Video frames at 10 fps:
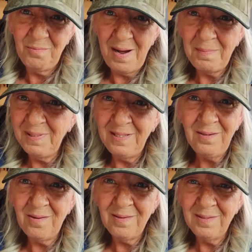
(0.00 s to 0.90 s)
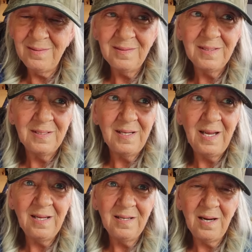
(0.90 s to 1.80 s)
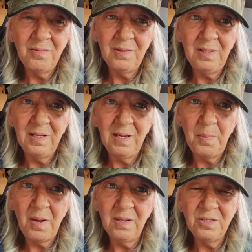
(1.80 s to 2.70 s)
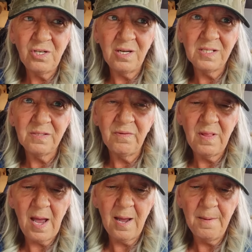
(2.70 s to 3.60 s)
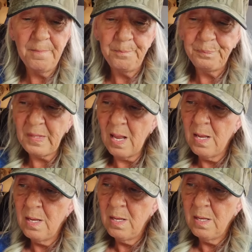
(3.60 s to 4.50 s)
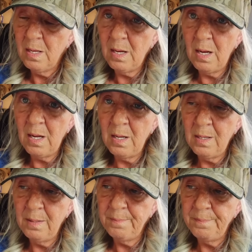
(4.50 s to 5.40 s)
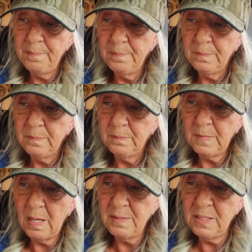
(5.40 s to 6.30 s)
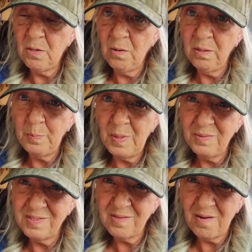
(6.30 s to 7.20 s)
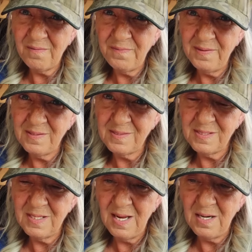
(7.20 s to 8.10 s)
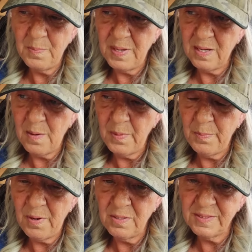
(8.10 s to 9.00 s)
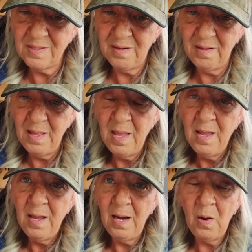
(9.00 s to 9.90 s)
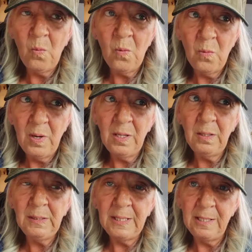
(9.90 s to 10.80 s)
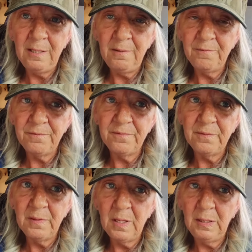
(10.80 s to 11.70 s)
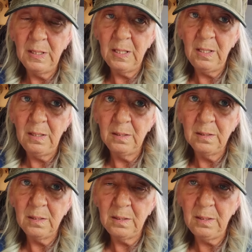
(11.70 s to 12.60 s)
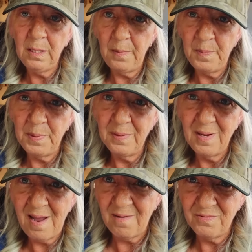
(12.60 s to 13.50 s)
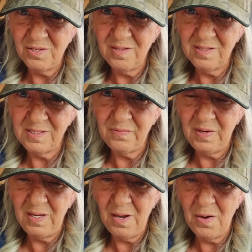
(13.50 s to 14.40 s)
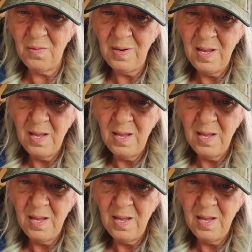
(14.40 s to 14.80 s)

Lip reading: rambling on, and I really apologize for that. I did go to the post office today to pick up a parcel, and I will leave a little clip after this video,